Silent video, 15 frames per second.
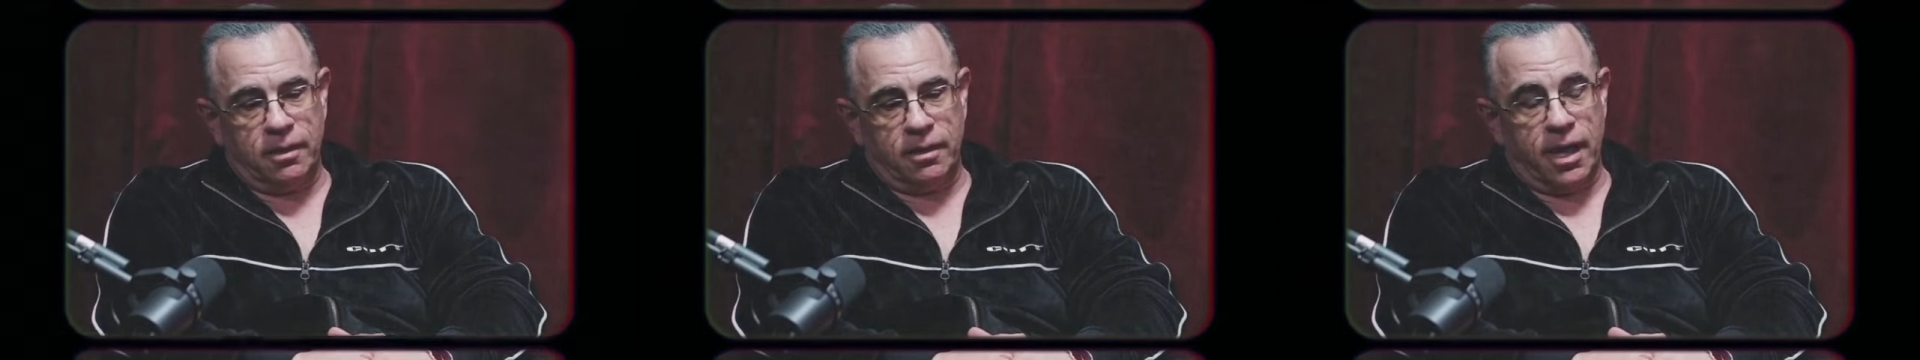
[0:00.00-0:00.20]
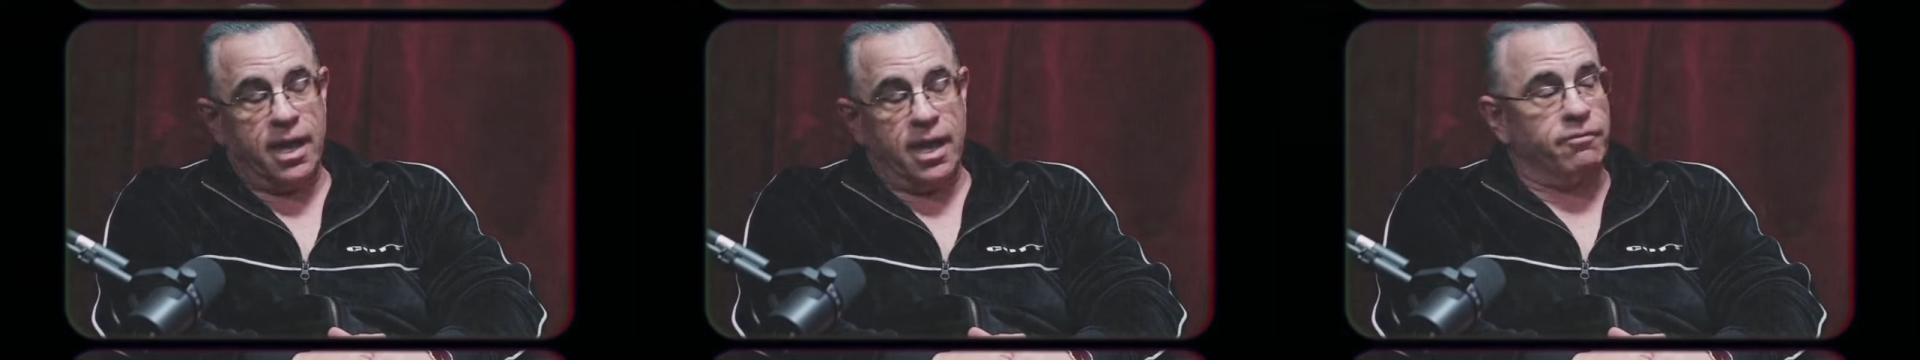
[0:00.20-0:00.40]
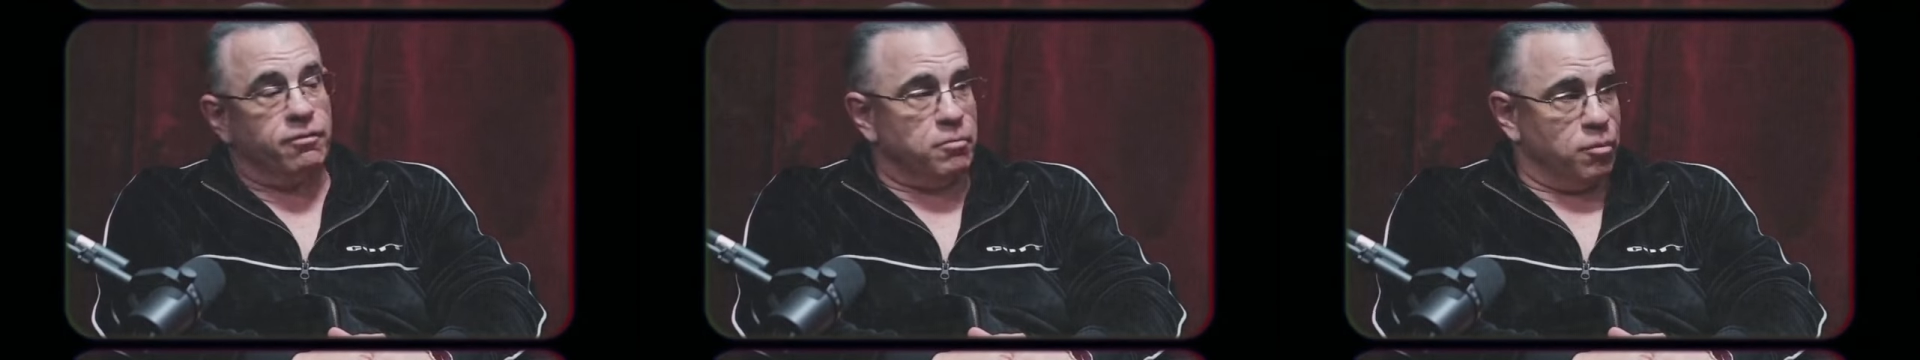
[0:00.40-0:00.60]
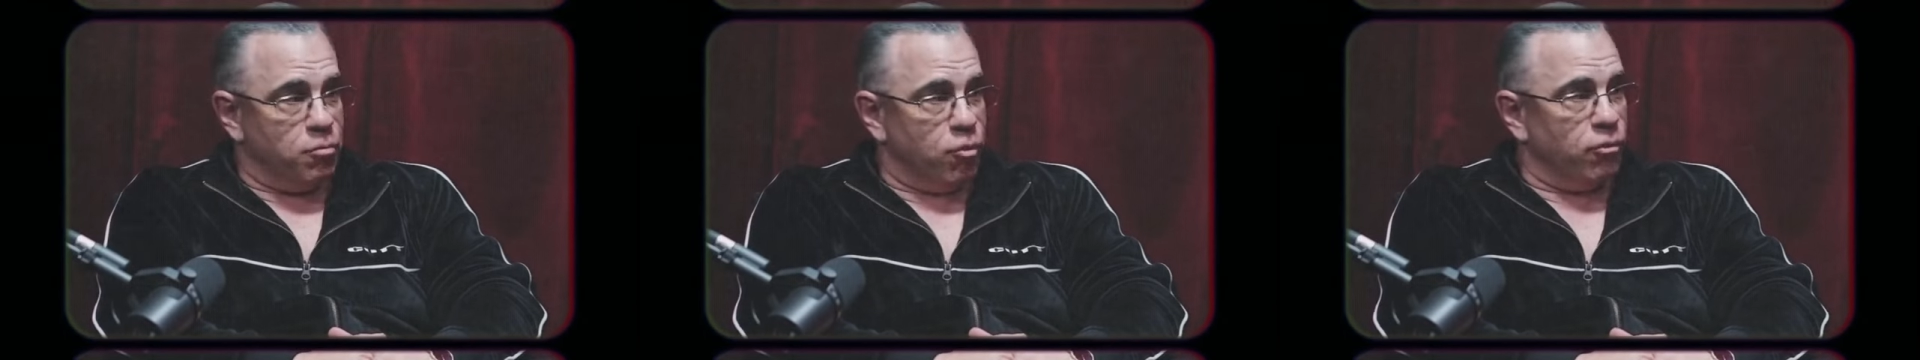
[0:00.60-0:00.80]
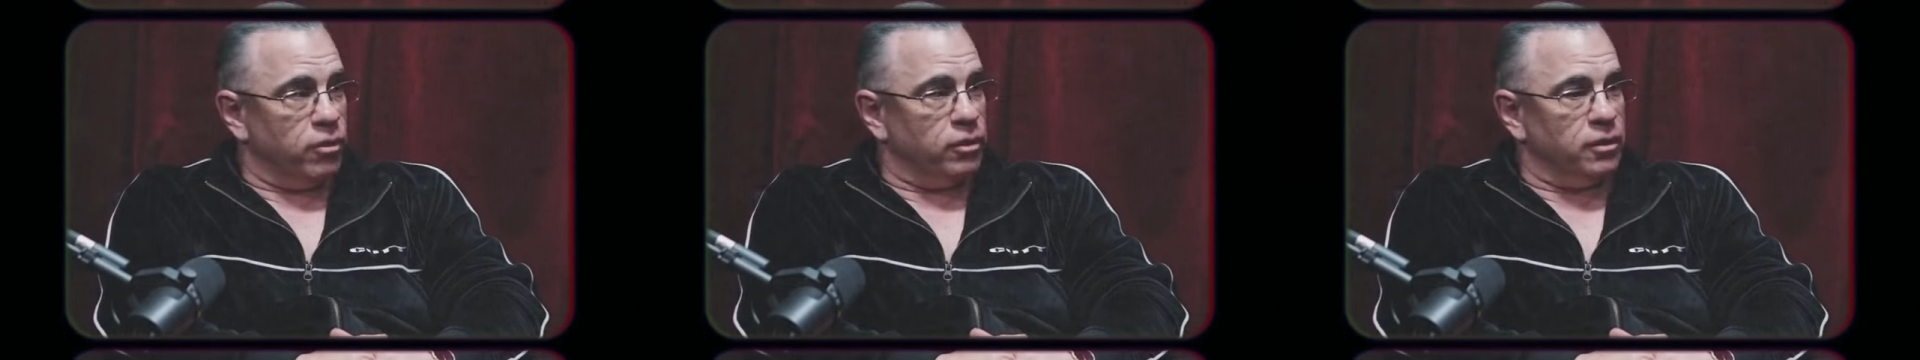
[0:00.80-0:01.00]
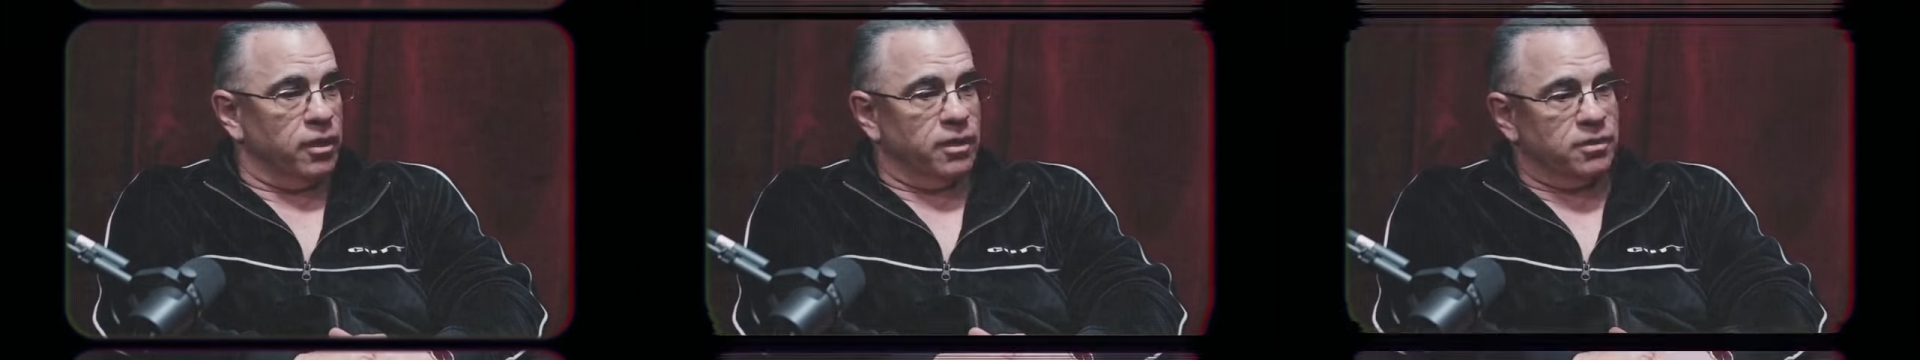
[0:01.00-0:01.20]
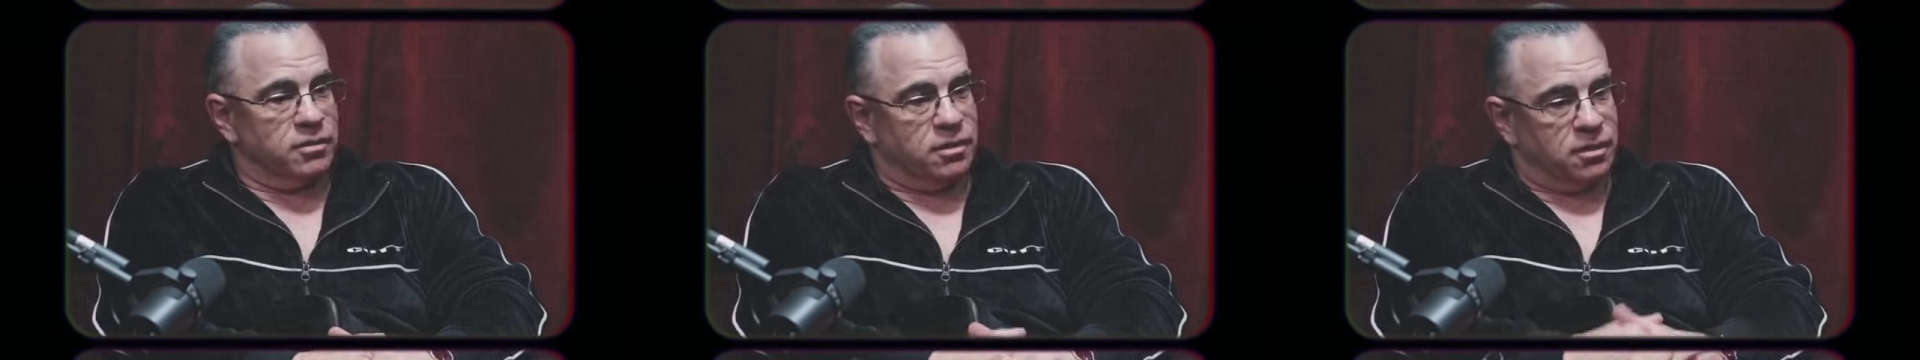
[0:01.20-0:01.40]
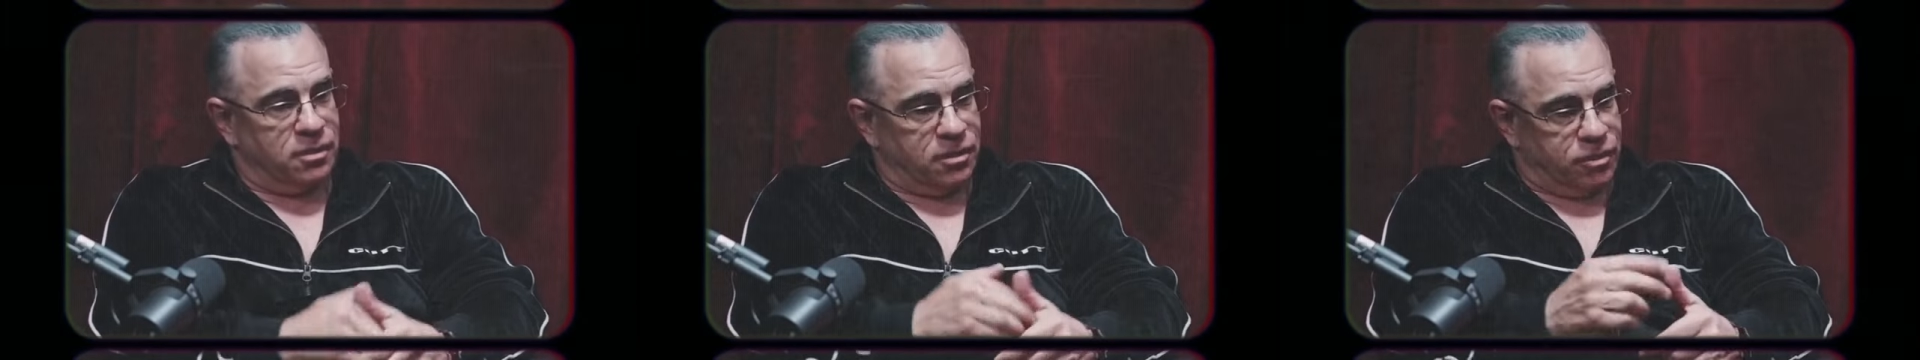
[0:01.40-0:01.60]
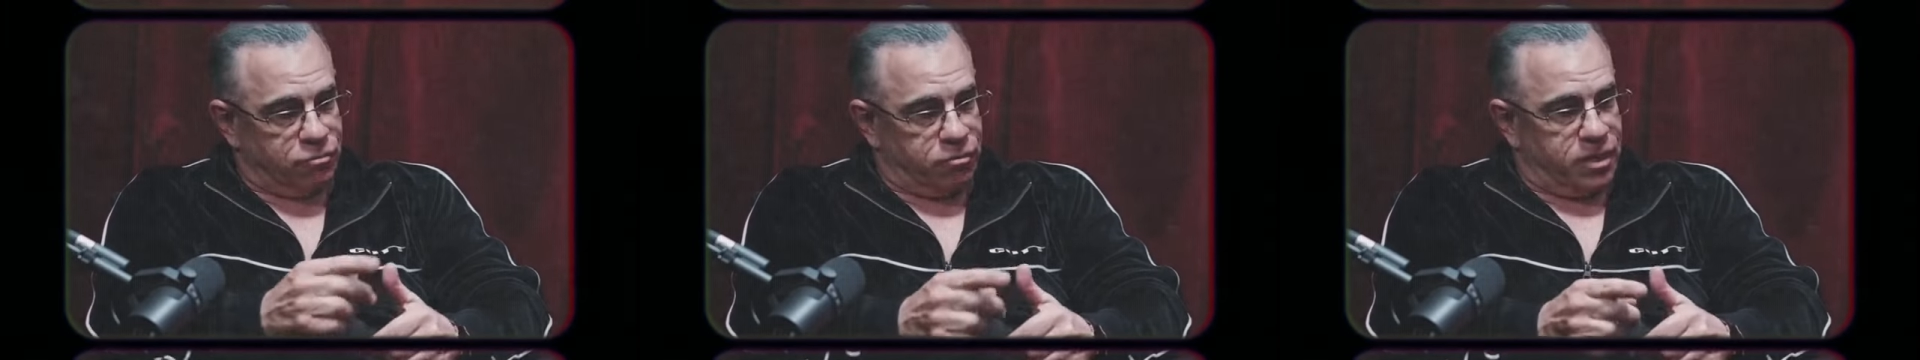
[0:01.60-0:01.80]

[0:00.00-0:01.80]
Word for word: I have it memorialized his